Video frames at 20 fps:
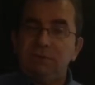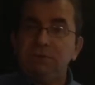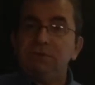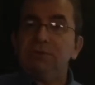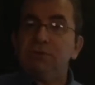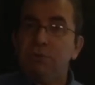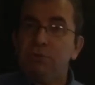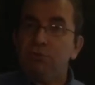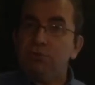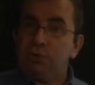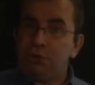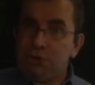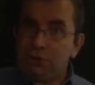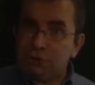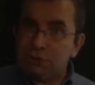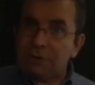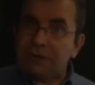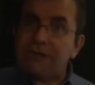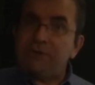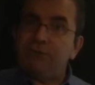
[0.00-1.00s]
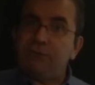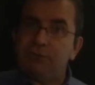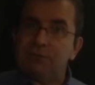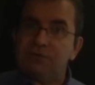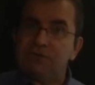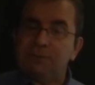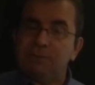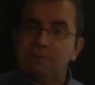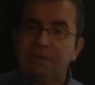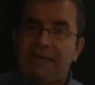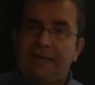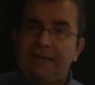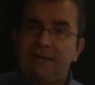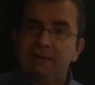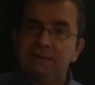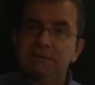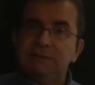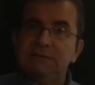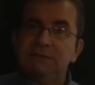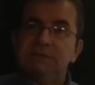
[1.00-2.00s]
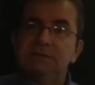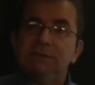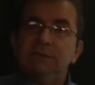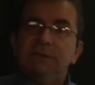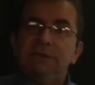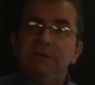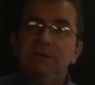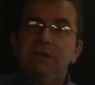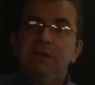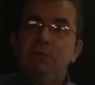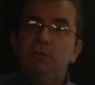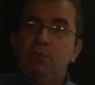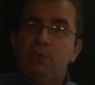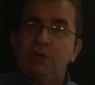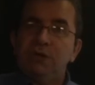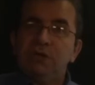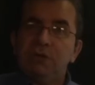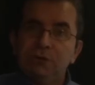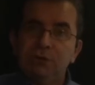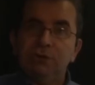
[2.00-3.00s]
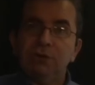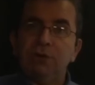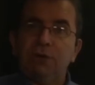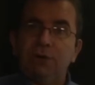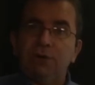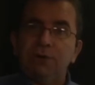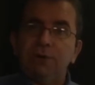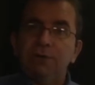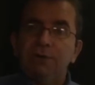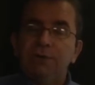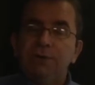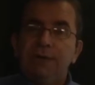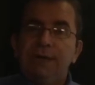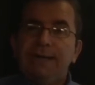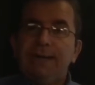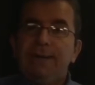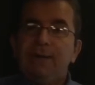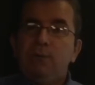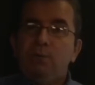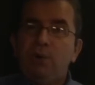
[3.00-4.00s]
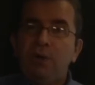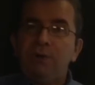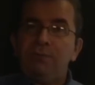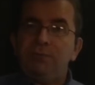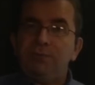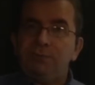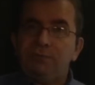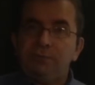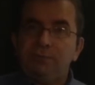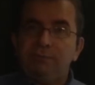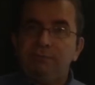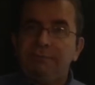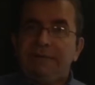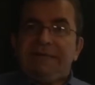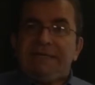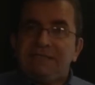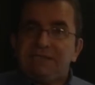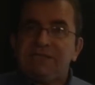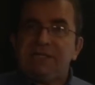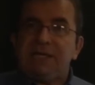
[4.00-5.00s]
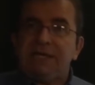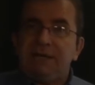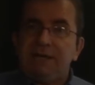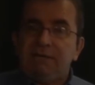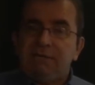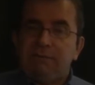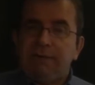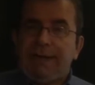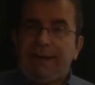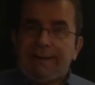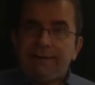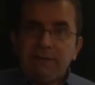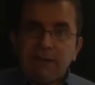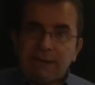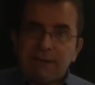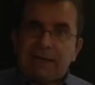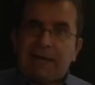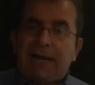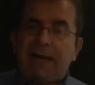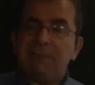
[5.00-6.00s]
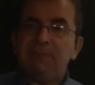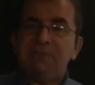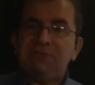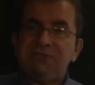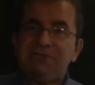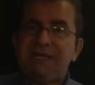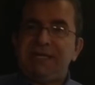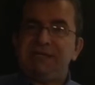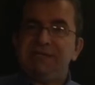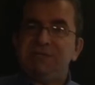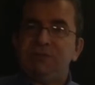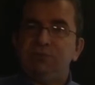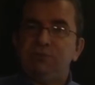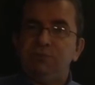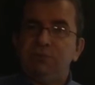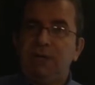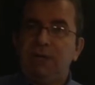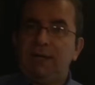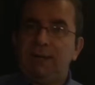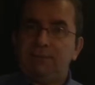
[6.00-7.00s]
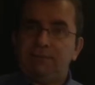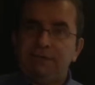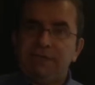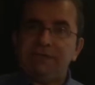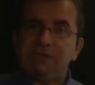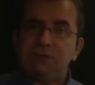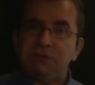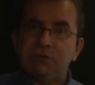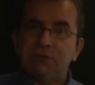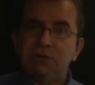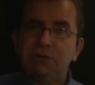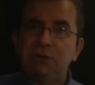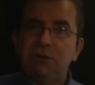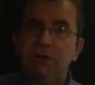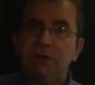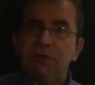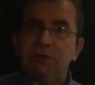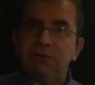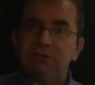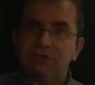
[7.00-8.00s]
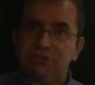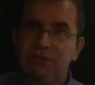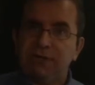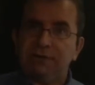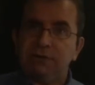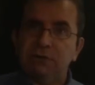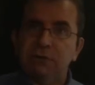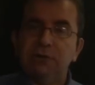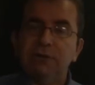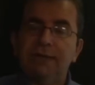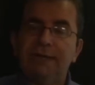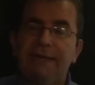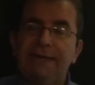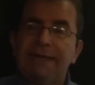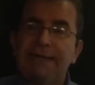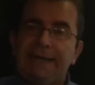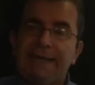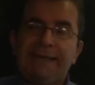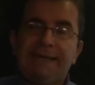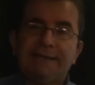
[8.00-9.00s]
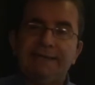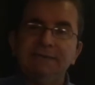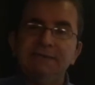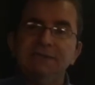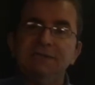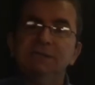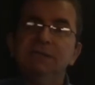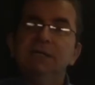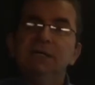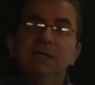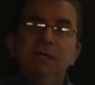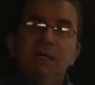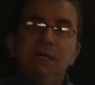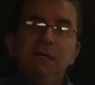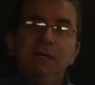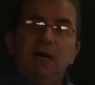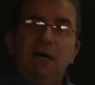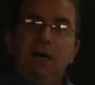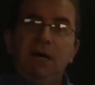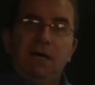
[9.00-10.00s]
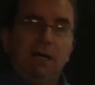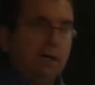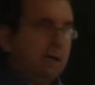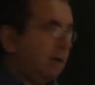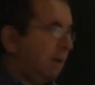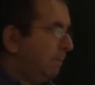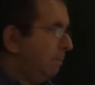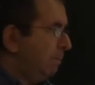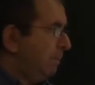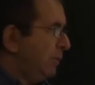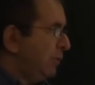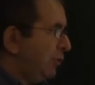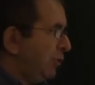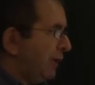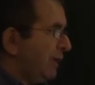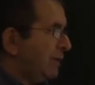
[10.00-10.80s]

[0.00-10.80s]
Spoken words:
so you're looking for suppliers. Where do you look? One easy and common sense place to look, start looking, is your